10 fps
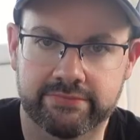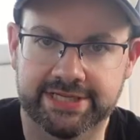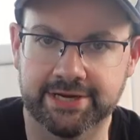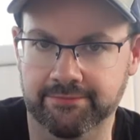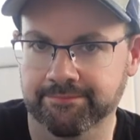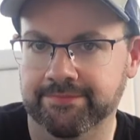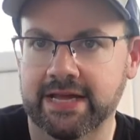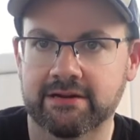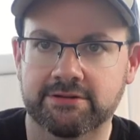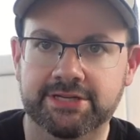So,
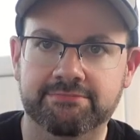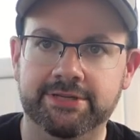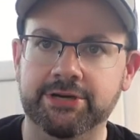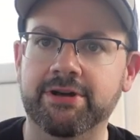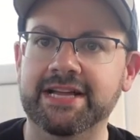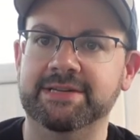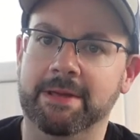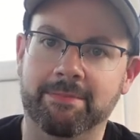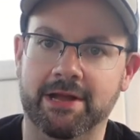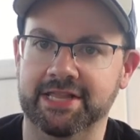there's two kinds of
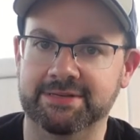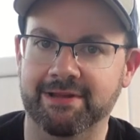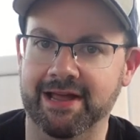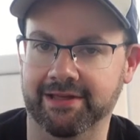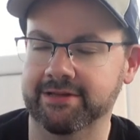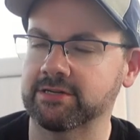people on this planet.